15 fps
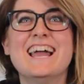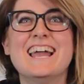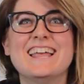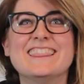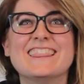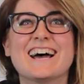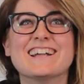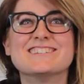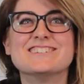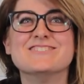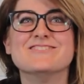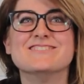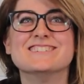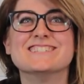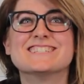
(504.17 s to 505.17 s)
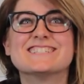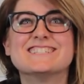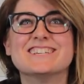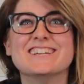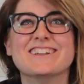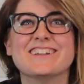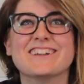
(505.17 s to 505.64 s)
and that she was
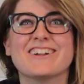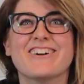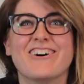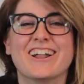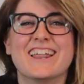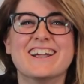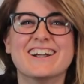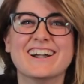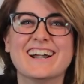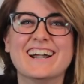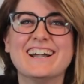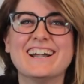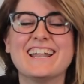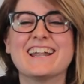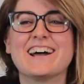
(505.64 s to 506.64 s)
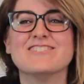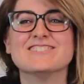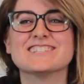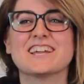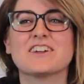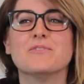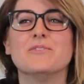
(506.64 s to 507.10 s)
cheating on her, and I
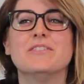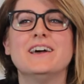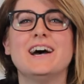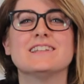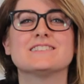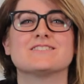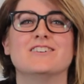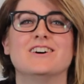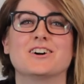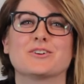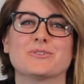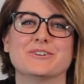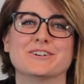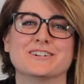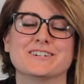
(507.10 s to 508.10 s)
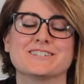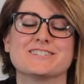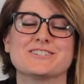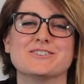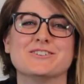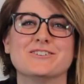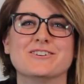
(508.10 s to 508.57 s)
was like, well, that's awkward.
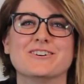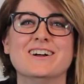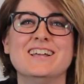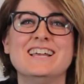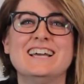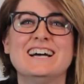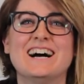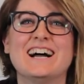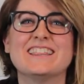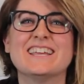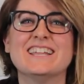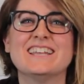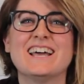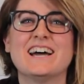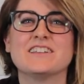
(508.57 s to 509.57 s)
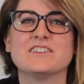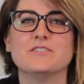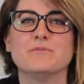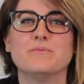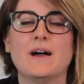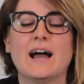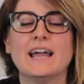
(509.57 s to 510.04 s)
So I then had
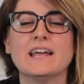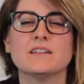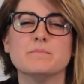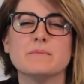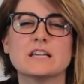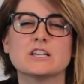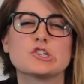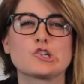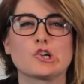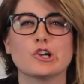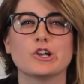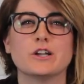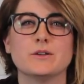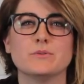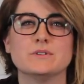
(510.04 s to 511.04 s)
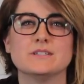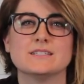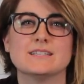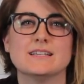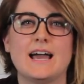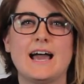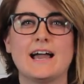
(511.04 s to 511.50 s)
to, I had to make sure it
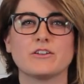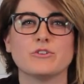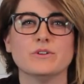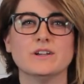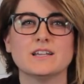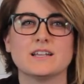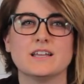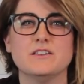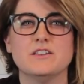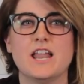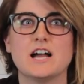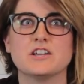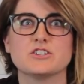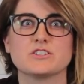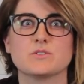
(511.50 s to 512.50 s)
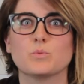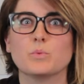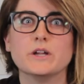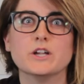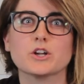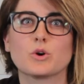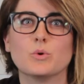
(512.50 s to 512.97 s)
was accurate and not just a
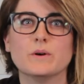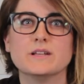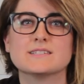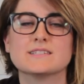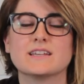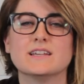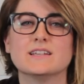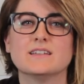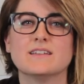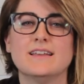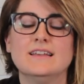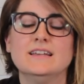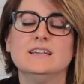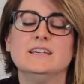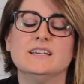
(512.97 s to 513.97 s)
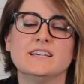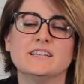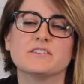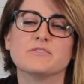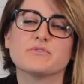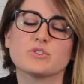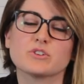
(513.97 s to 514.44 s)
weird coincidence, and
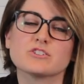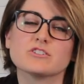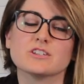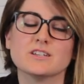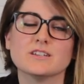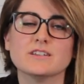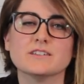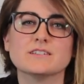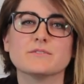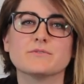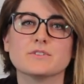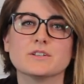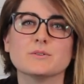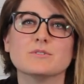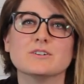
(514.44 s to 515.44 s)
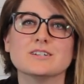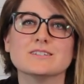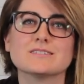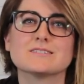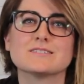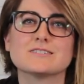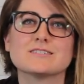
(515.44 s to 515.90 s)
unfortunately, it definitely
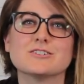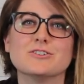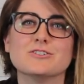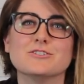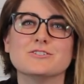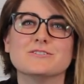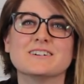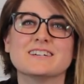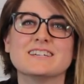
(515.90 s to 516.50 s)
was, so.